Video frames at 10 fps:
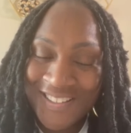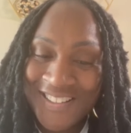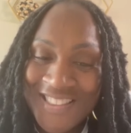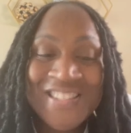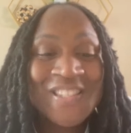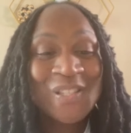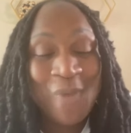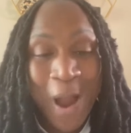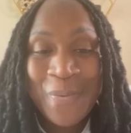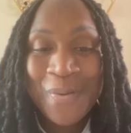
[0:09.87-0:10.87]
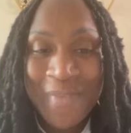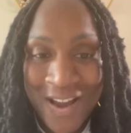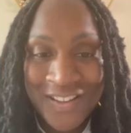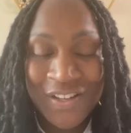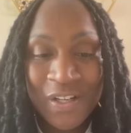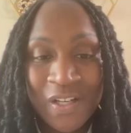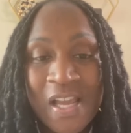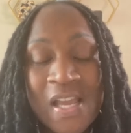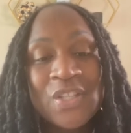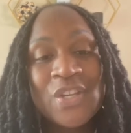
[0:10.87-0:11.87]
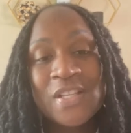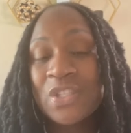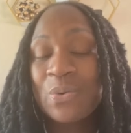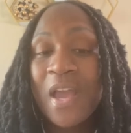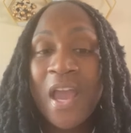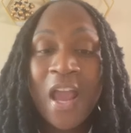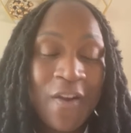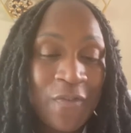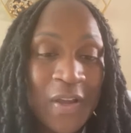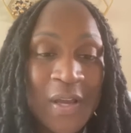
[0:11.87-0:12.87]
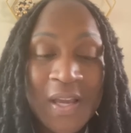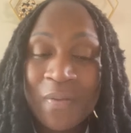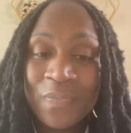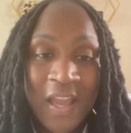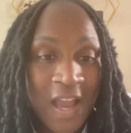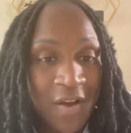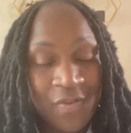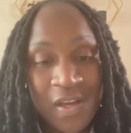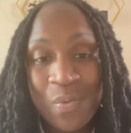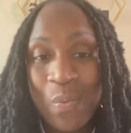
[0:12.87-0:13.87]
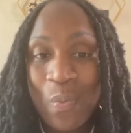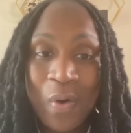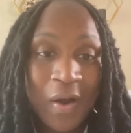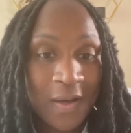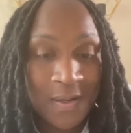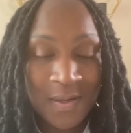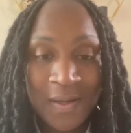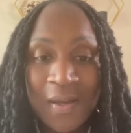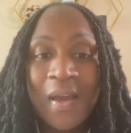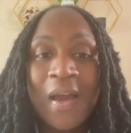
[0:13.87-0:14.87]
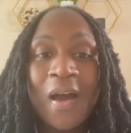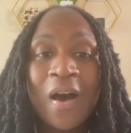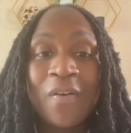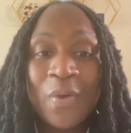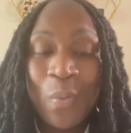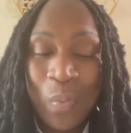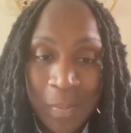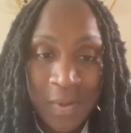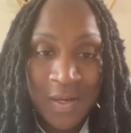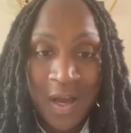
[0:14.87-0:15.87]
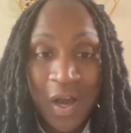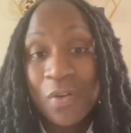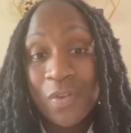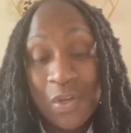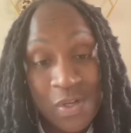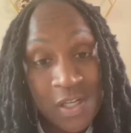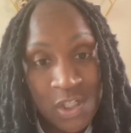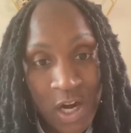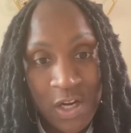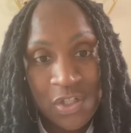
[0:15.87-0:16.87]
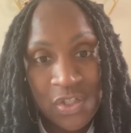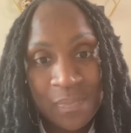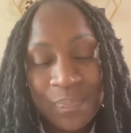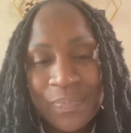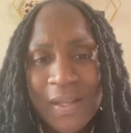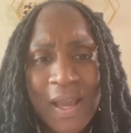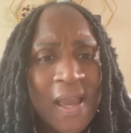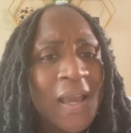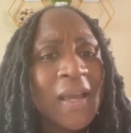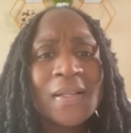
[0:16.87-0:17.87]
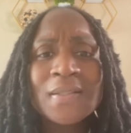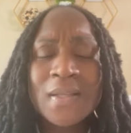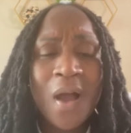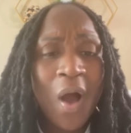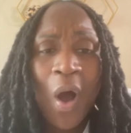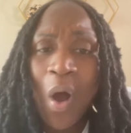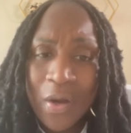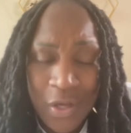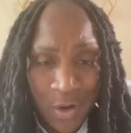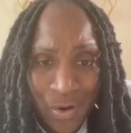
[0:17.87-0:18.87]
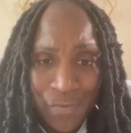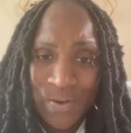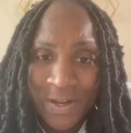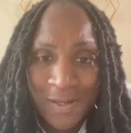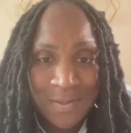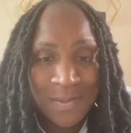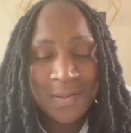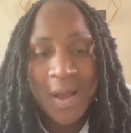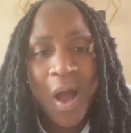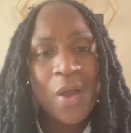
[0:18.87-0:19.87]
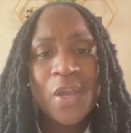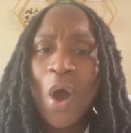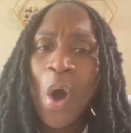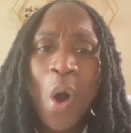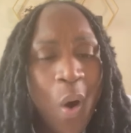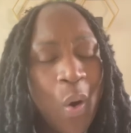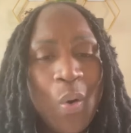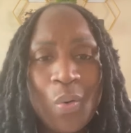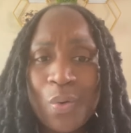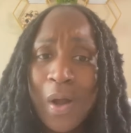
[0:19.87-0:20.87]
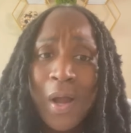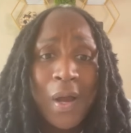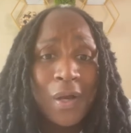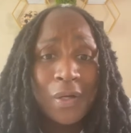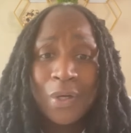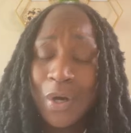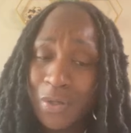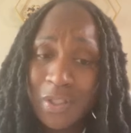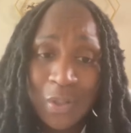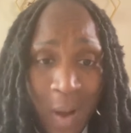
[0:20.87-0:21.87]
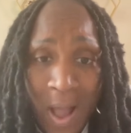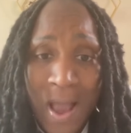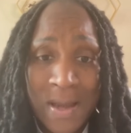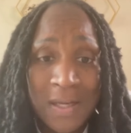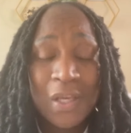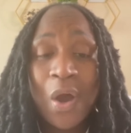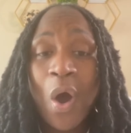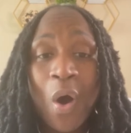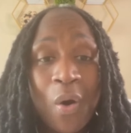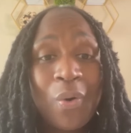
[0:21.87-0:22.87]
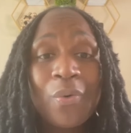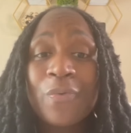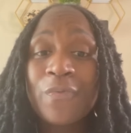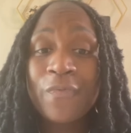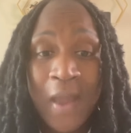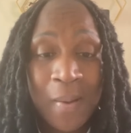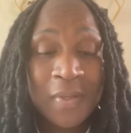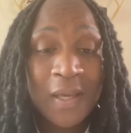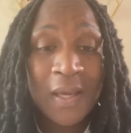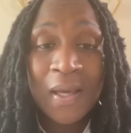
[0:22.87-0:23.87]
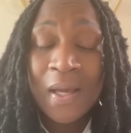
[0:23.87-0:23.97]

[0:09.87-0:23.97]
This is my reminder just to every one of the women of Unity Church and all your girlfriends, your whole girl squad, your whole family,